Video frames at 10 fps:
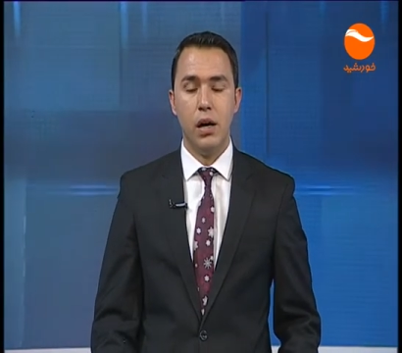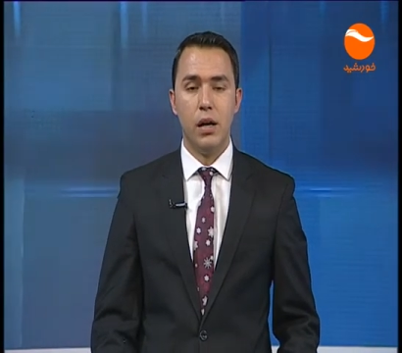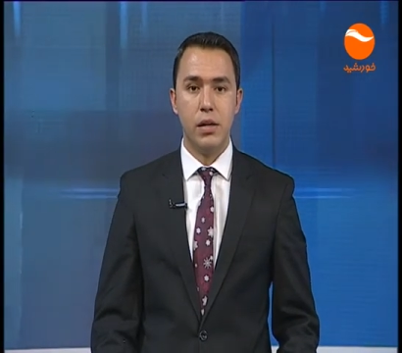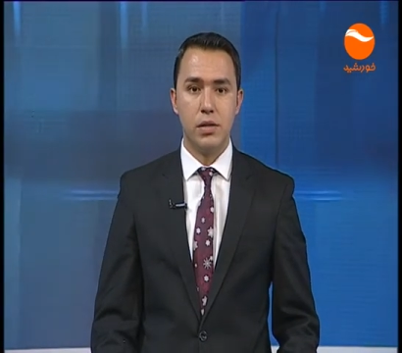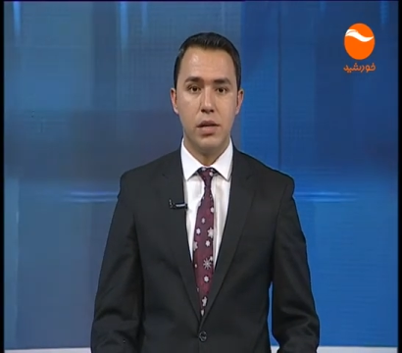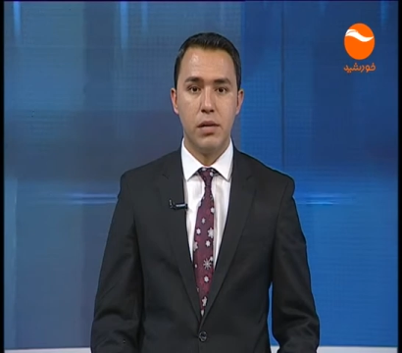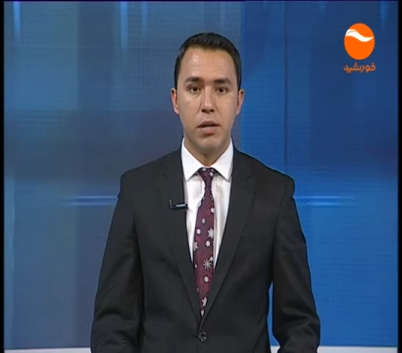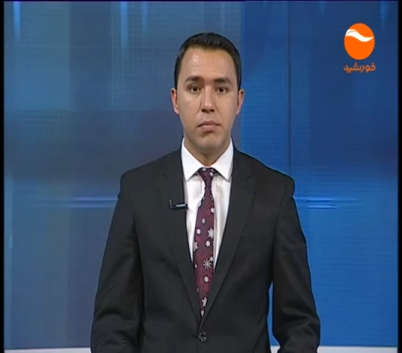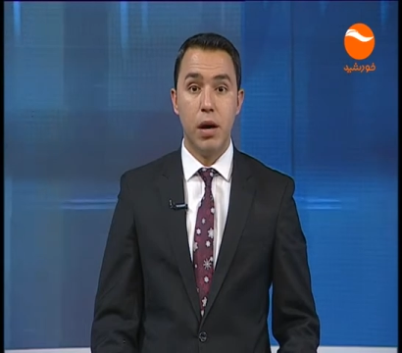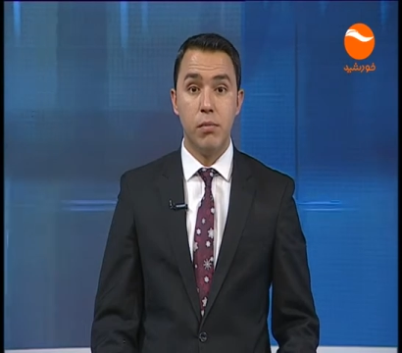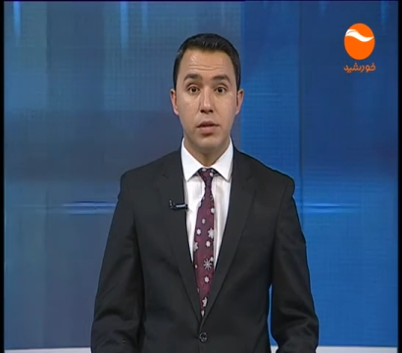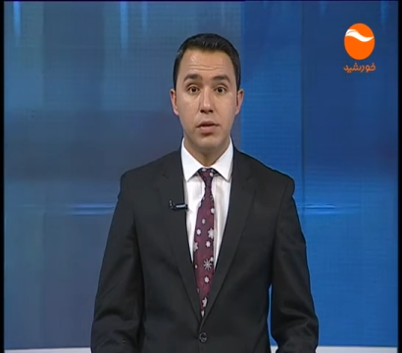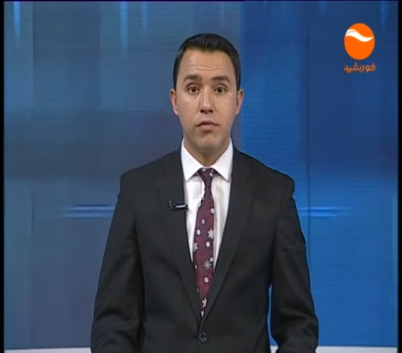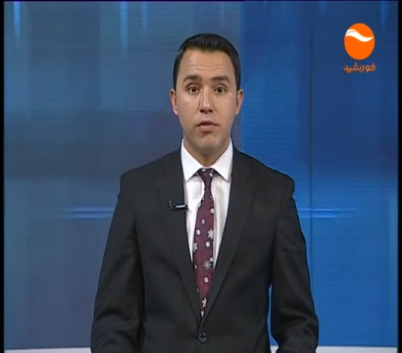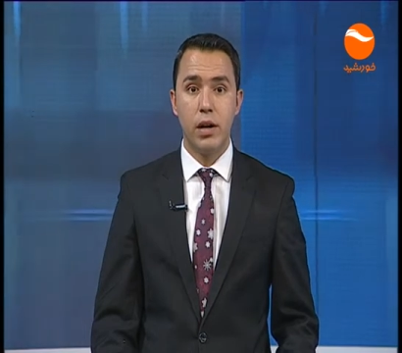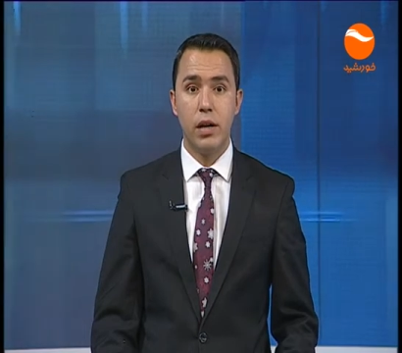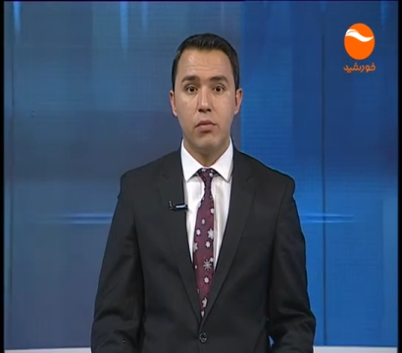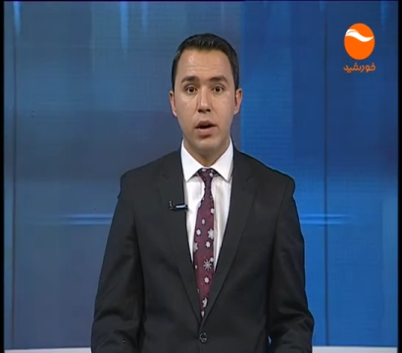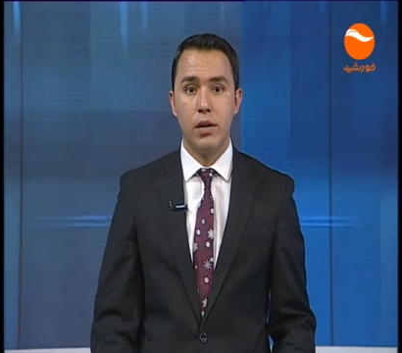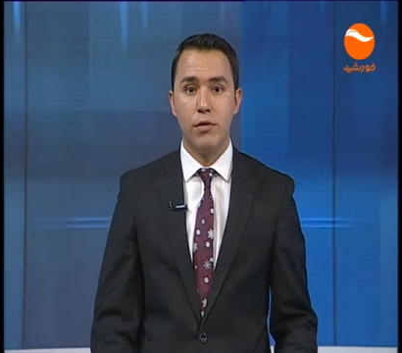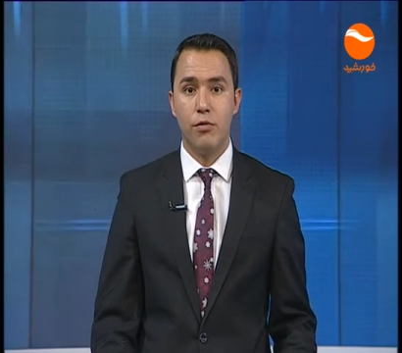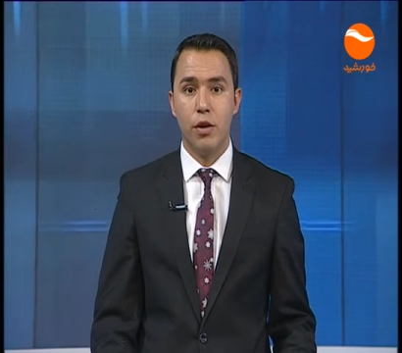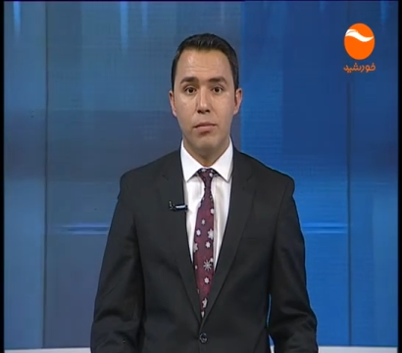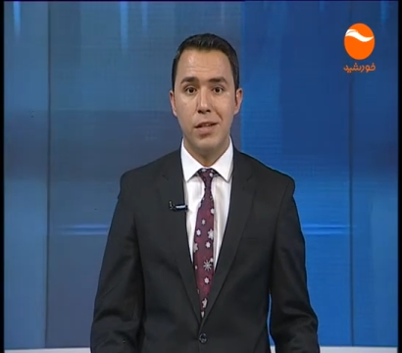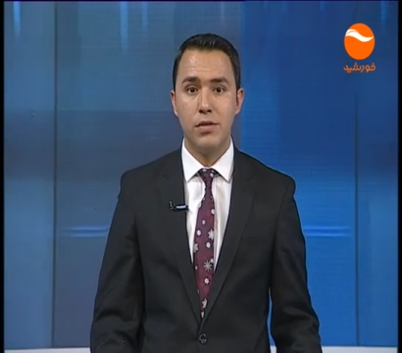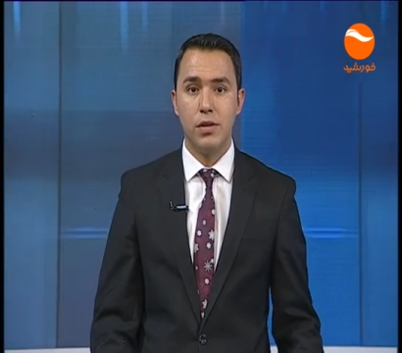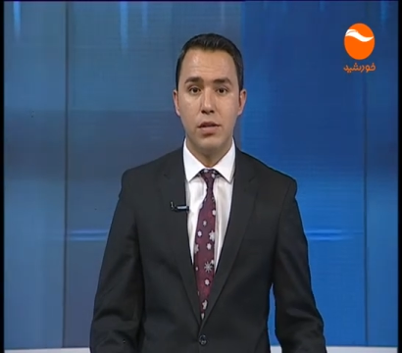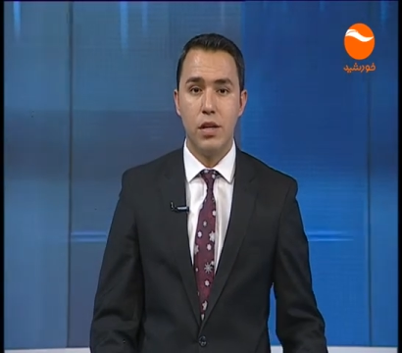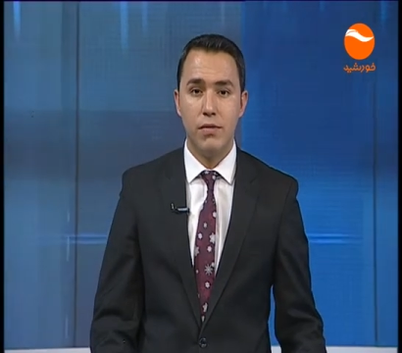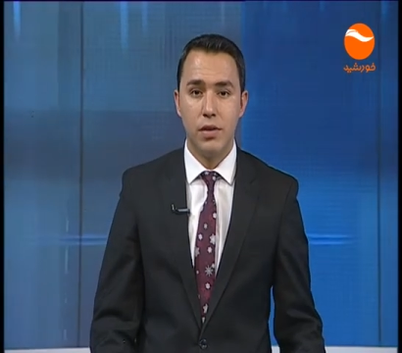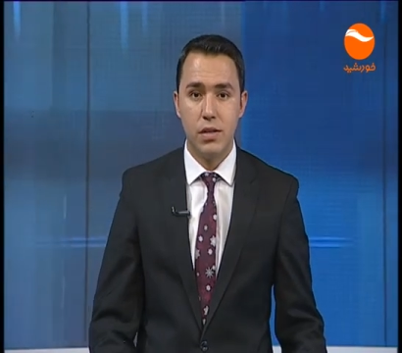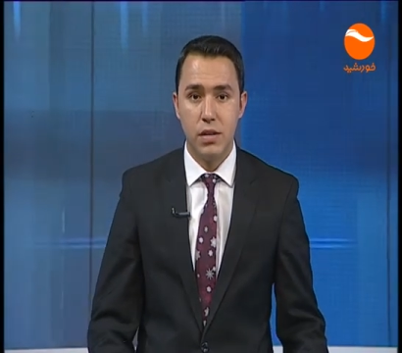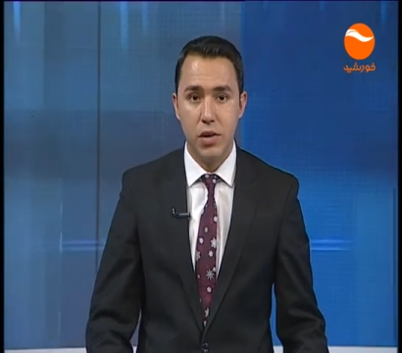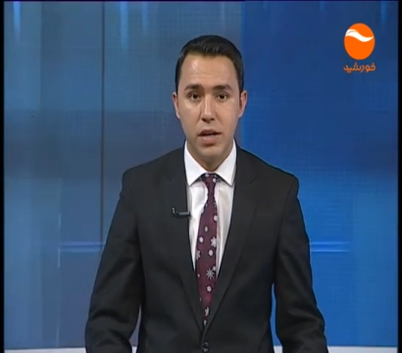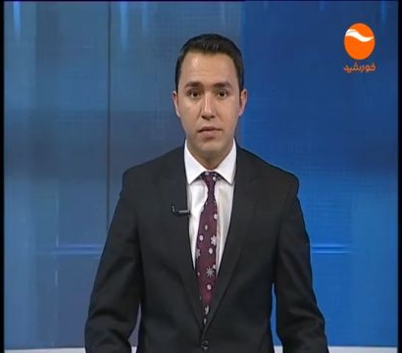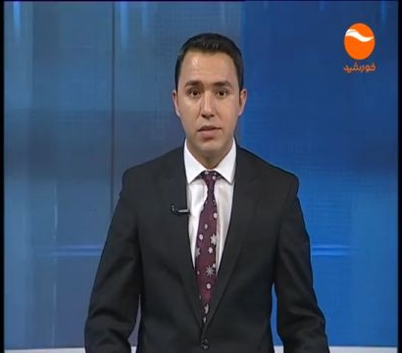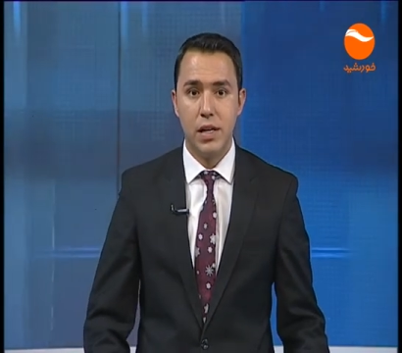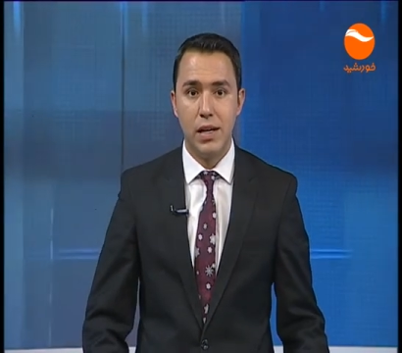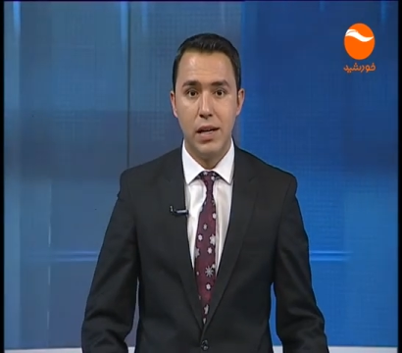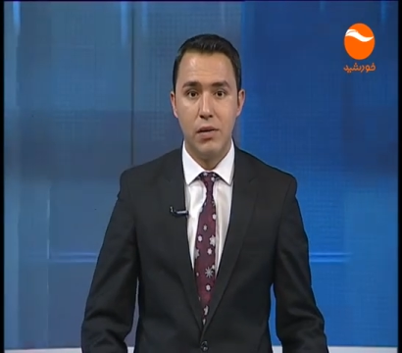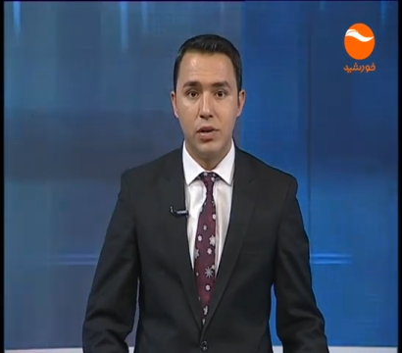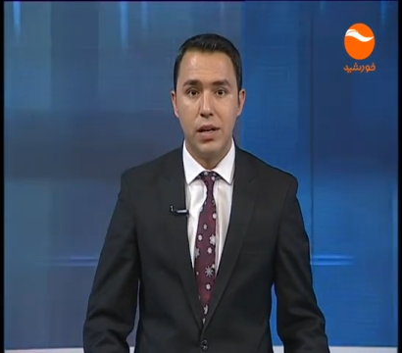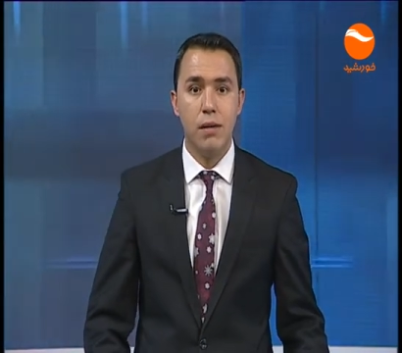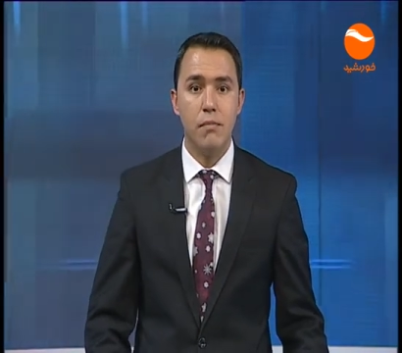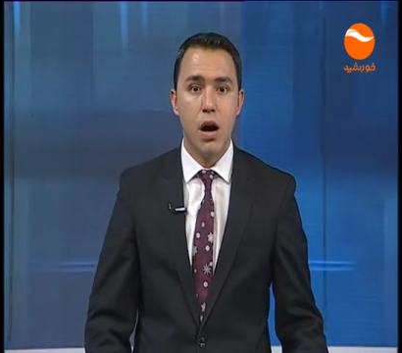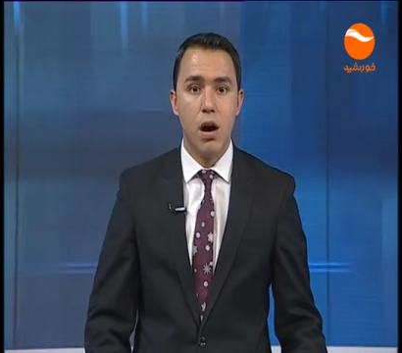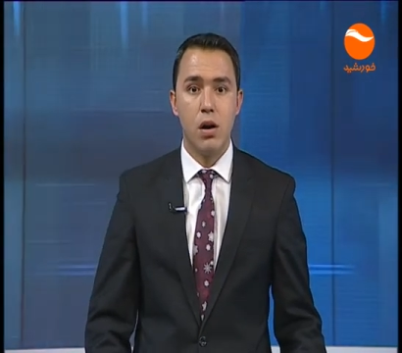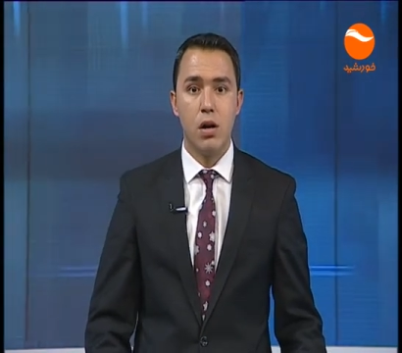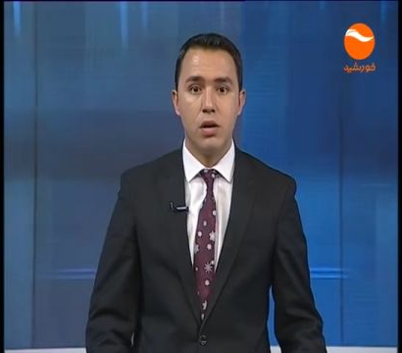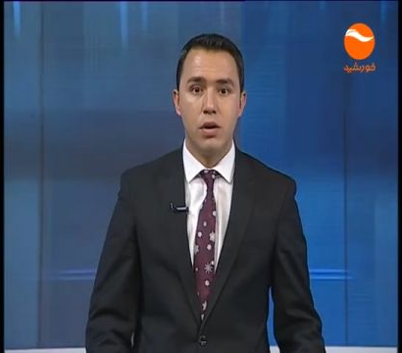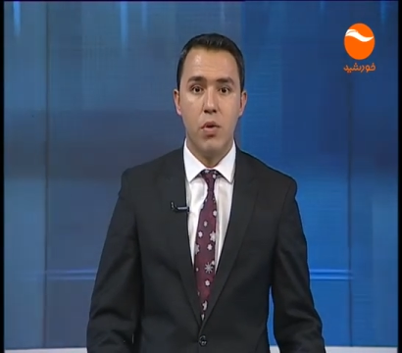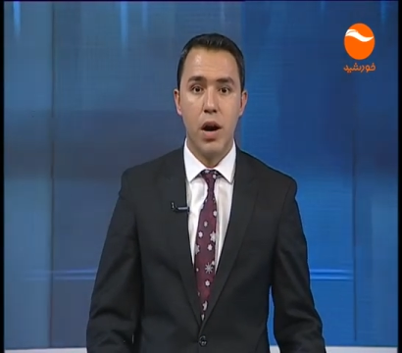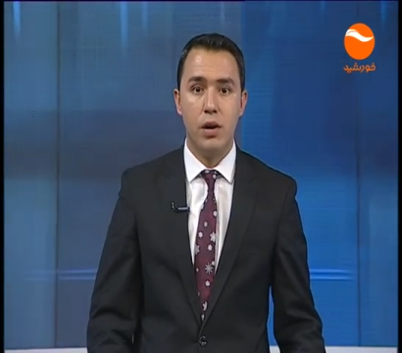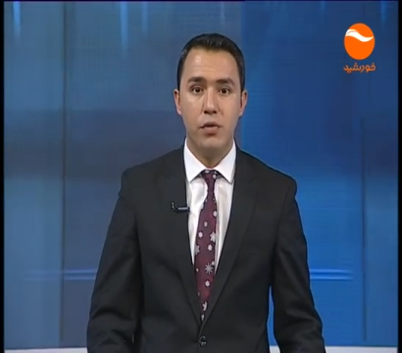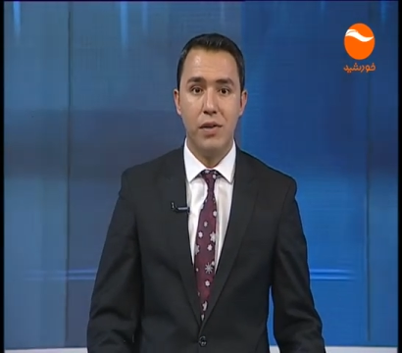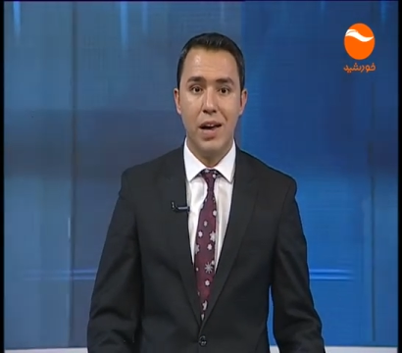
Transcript: In a statement published on Friday, Iranian Foreign Minister Javad Zarif said he would embark on a round of